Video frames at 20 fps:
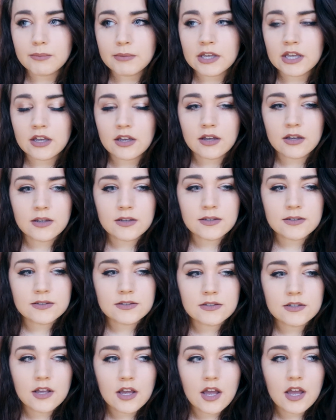
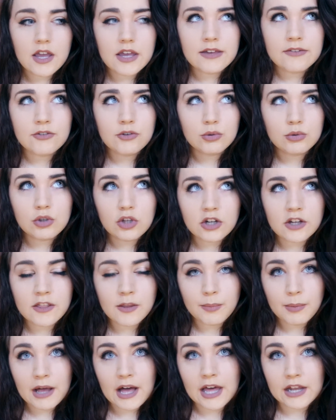because if you look on the
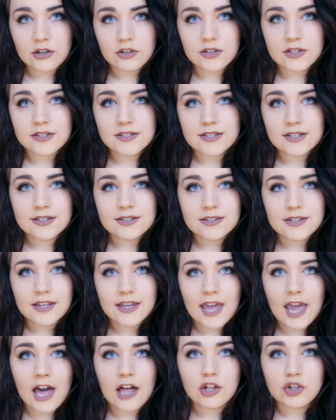bottle it says
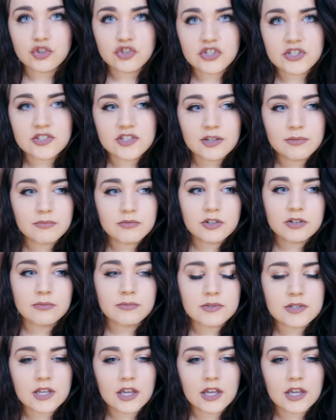like allergy symptoms,